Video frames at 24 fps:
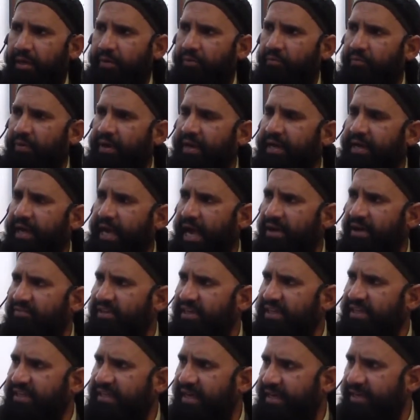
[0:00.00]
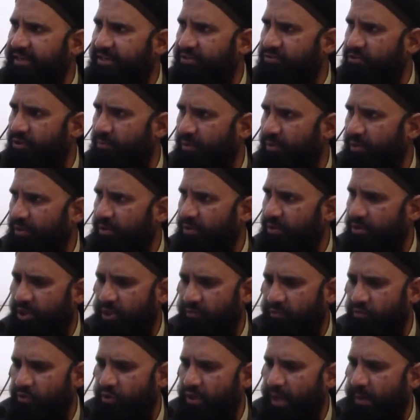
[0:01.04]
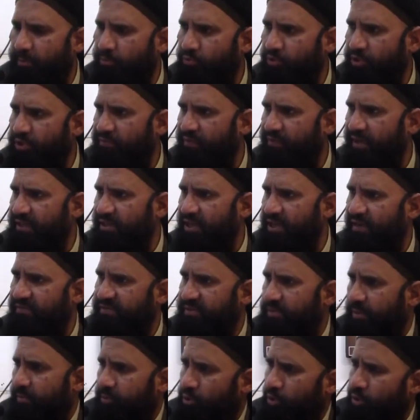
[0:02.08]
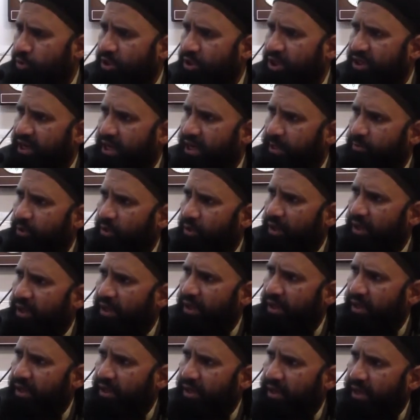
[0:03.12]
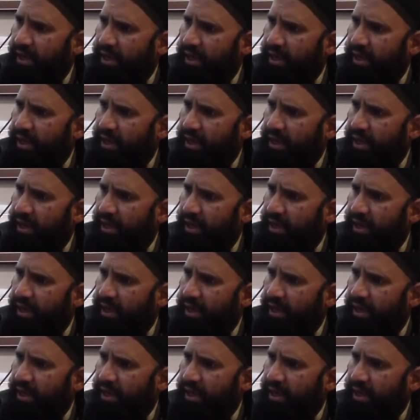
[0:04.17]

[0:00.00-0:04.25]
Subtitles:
whenever he had a trouble, he would come to his father, Hafiz Muhammad Gondalwi rahimahullah,